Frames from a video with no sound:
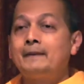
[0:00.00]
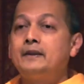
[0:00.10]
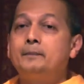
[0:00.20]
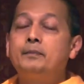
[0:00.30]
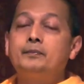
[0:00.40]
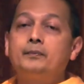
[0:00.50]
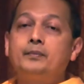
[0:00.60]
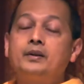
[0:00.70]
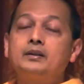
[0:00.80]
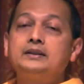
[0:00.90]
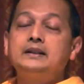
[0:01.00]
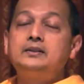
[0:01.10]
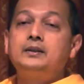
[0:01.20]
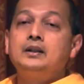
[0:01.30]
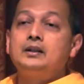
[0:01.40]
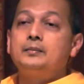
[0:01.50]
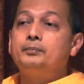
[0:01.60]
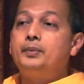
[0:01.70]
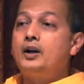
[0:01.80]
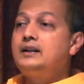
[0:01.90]
The, uh, the
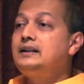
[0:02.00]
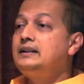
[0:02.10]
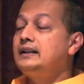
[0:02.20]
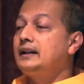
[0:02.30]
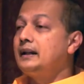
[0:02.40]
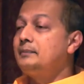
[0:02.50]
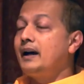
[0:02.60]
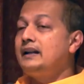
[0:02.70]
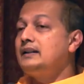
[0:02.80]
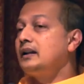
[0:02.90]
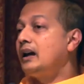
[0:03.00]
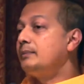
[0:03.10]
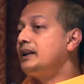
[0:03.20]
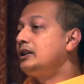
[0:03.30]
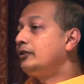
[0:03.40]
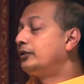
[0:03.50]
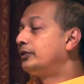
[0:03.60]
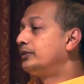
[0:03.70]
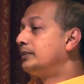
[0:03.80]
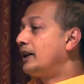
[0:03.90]
body and mind are made
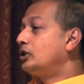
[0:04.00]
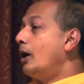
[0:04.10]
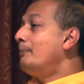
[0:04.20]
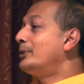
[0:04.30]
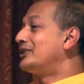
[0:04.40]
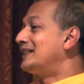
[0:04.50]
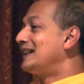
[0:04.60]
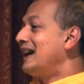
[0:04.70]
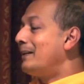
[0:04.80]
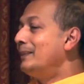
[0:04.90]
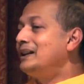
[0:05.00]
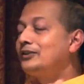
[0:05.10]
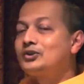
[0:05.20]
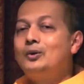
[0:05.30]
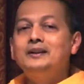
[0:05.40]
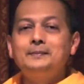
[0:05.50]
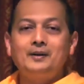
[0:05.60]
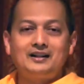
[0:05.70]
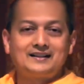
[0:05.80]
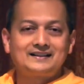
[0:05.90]
of, are composite, are made of so many
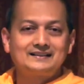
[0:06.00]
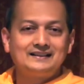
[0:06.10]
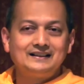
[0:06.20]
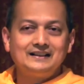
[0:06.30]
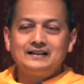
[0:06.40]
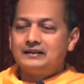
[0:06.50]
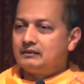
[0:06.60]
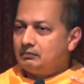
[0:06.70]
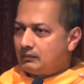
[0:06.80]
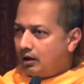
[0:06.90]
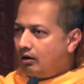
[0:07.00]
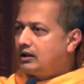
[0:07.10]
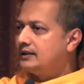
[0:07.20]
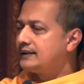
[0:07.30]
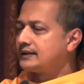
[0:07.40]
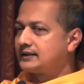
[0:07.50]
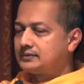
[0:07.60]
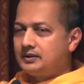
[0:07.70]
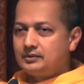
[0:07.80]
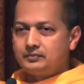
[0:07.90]
parts
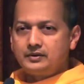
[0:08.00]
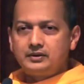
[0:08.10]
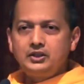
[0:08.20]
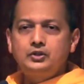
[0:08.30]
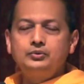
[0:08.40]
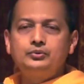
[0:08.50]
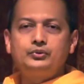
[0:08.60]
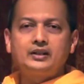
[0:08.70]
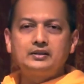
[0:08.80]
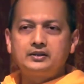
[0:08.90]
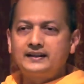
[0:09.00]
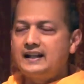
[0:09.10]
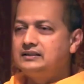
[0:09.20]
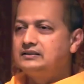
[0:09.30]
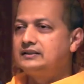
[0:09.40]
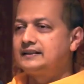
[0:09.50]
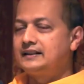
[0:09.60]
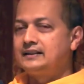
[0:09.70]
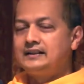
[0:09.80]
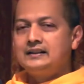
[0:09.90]
organs, you know, tissues and cells,
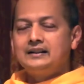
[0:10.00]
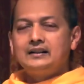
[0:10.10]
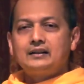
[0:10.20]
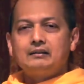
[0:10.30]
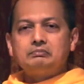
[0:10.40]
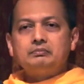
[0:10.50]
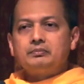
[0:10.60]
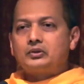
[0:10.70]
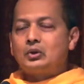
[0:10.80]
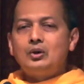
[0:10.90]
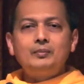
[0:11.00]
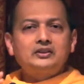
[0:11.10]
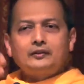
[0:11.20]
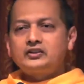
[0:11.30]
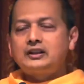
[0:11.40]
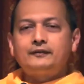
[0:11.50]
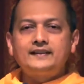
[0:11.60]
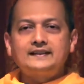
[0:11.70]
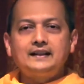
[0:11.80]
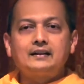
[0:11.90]
and um, so much of stuff
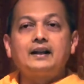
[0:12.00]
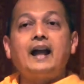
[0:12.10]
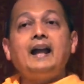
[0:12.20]
is there.